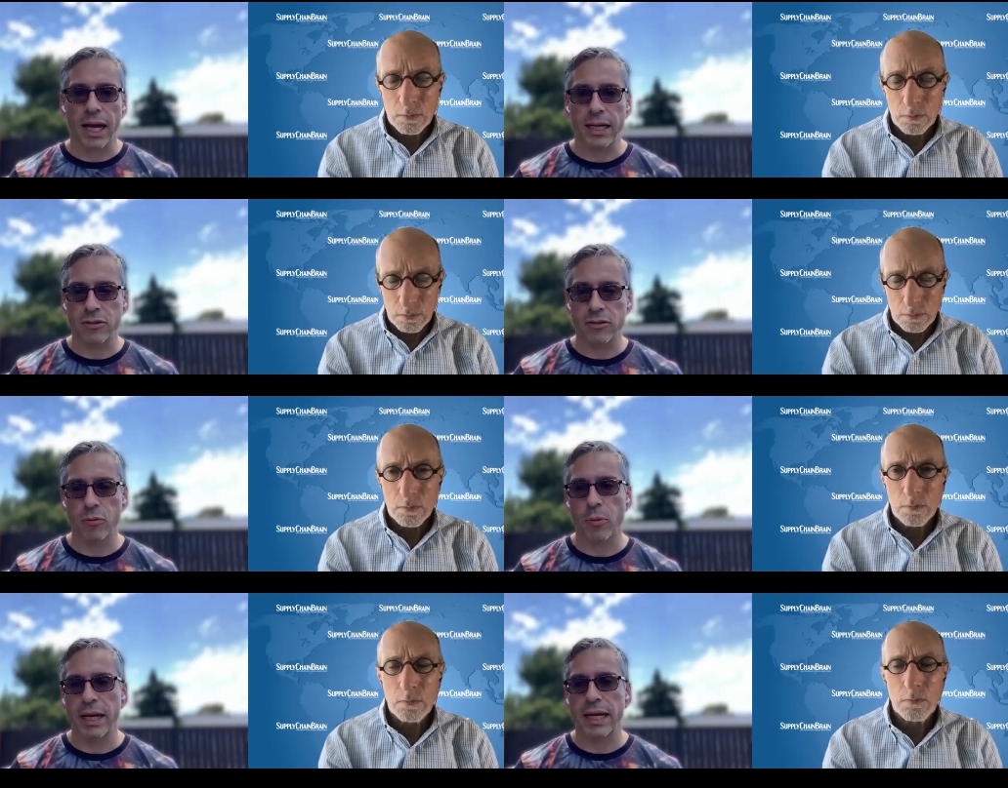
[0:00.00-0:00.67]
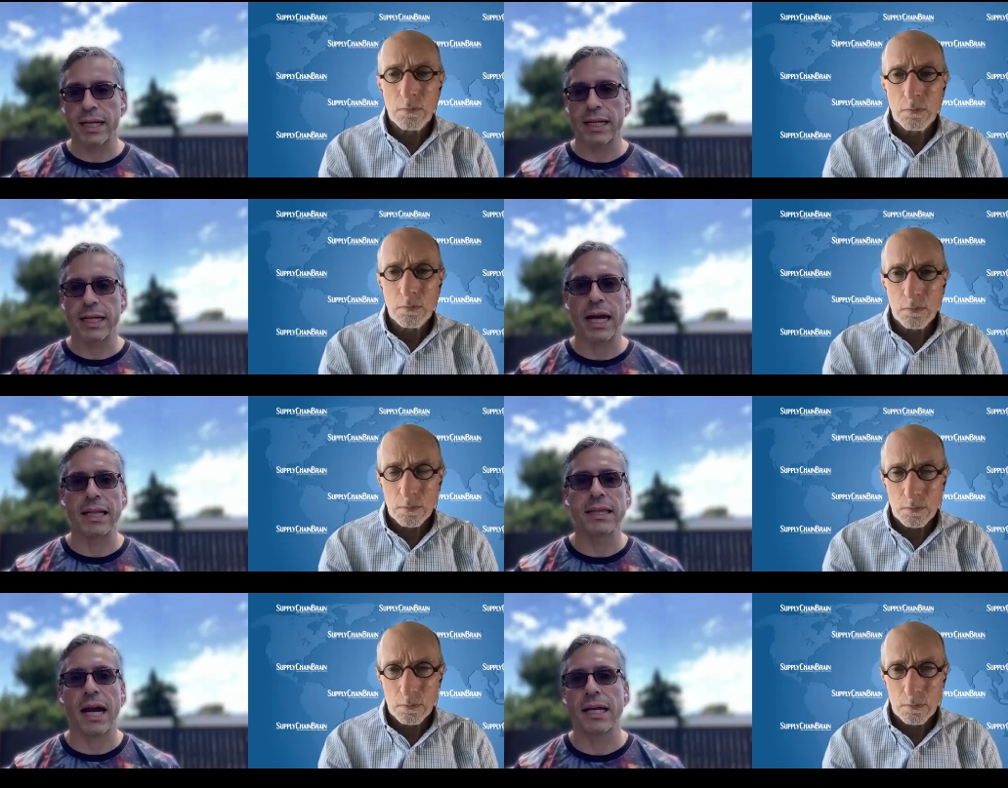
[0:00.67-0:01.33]
Speaker 1: That mm-hmm. in turn will make it
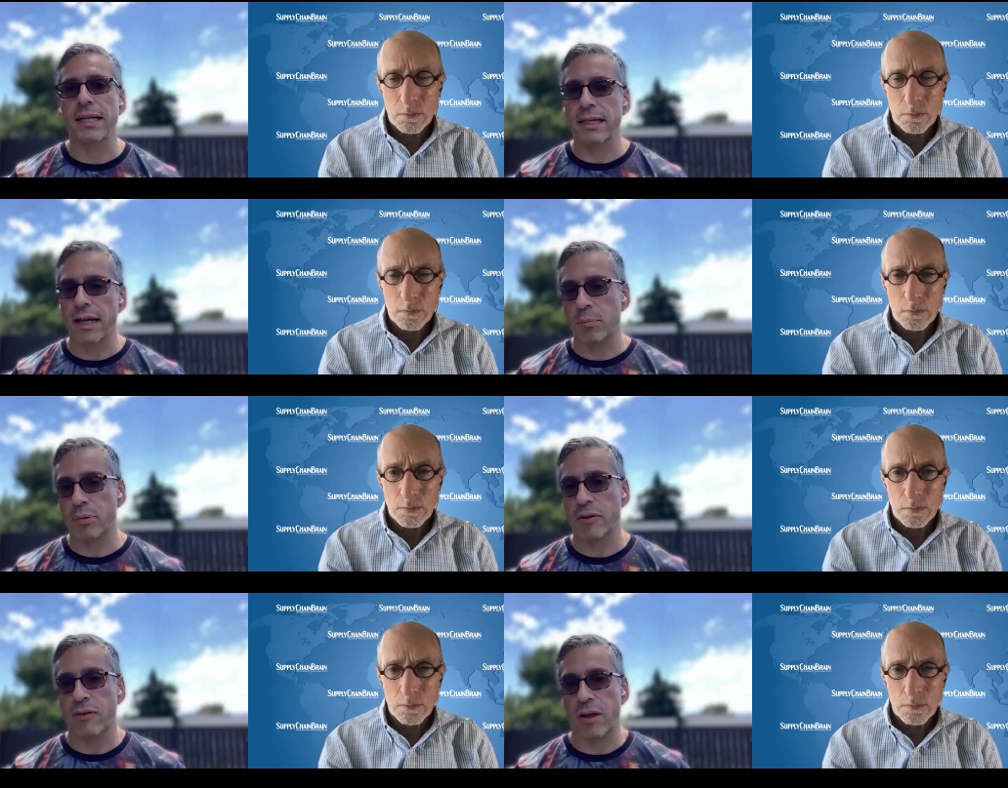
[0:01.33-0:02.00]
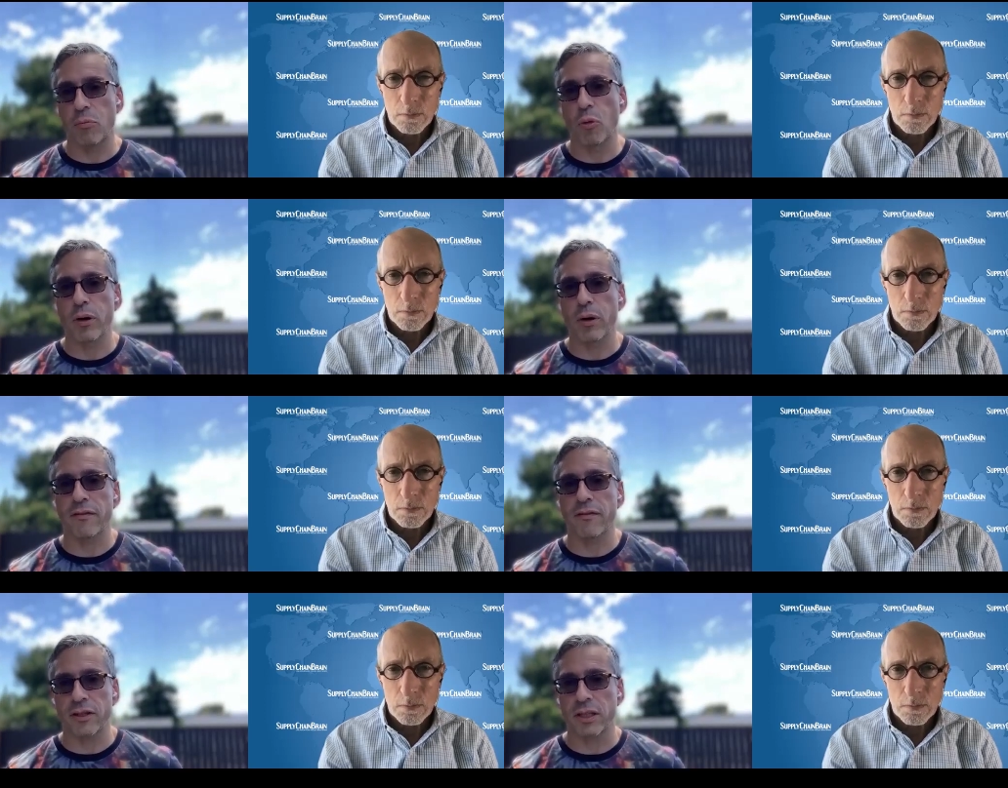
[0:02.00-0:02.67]
again 99% more
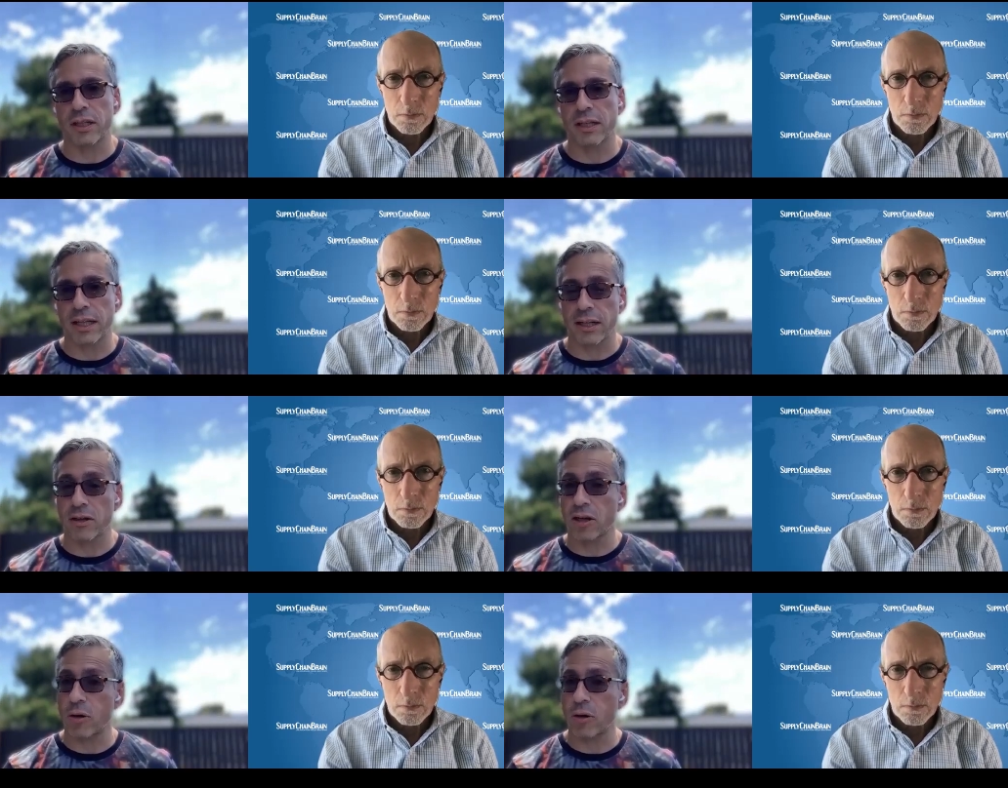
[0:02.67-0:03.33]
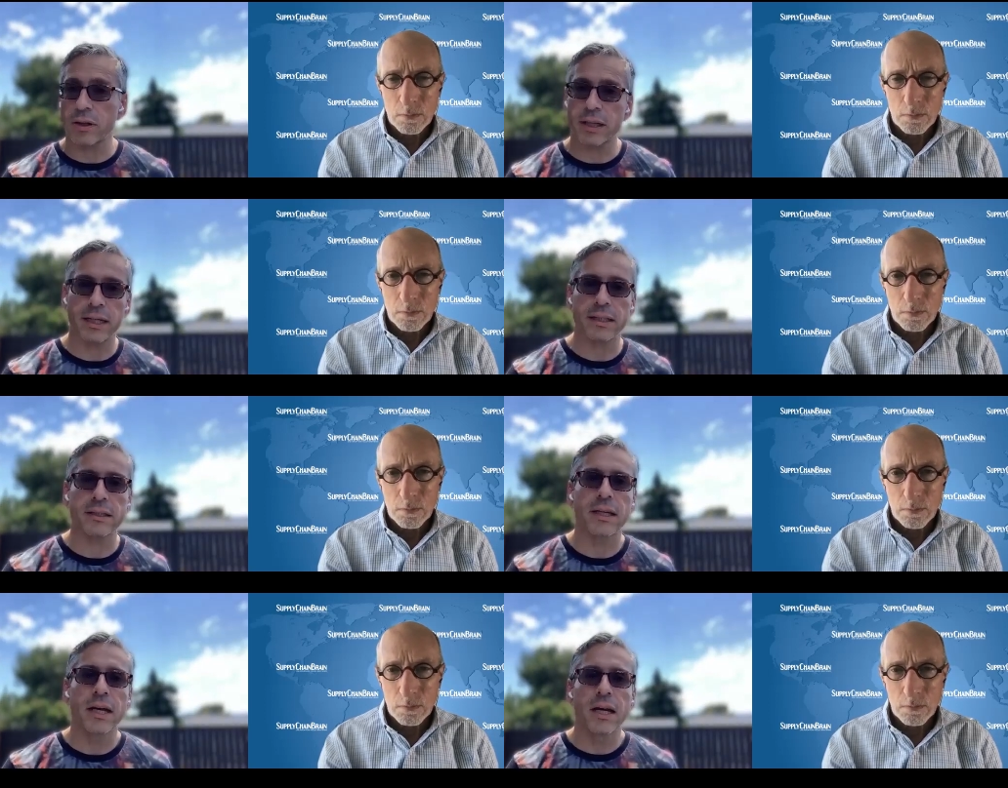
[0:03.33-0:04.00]
efficient than it currently is.